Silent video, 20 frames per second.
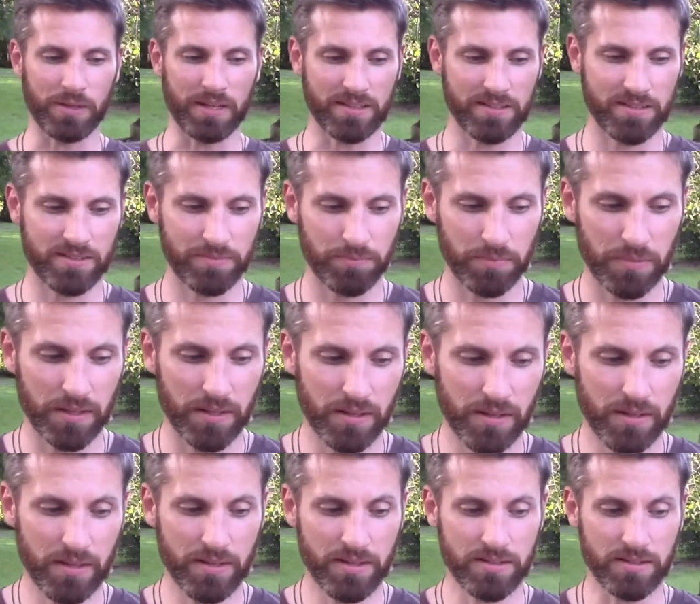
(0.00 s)
It's
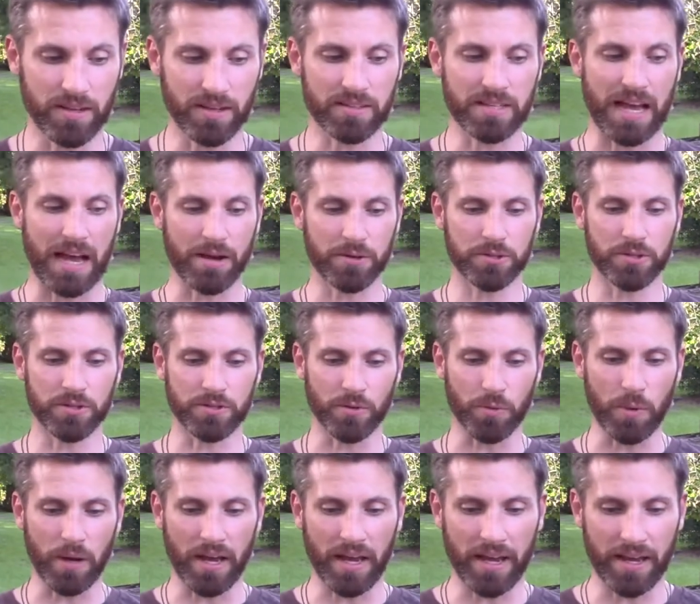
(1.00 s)
6 houses
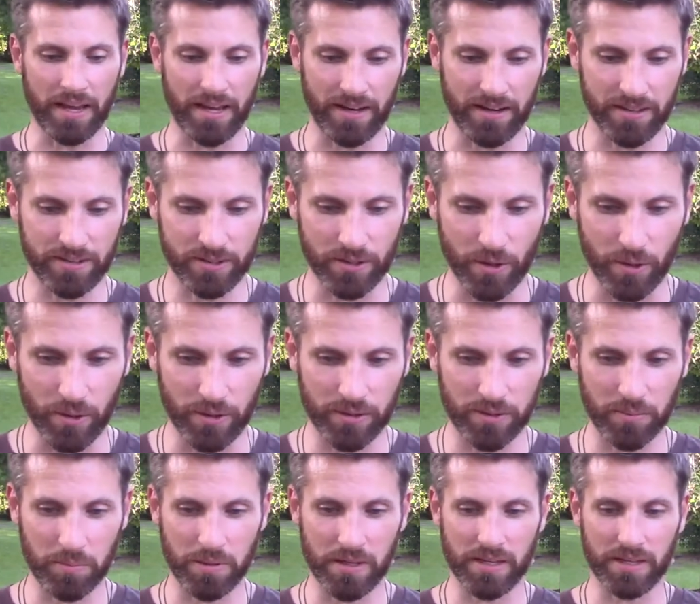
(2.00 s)
away, and it's going
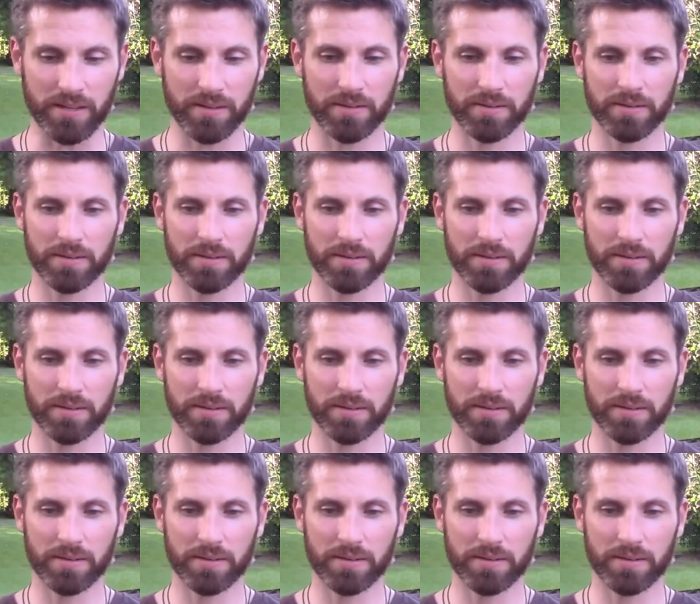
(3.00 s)
to be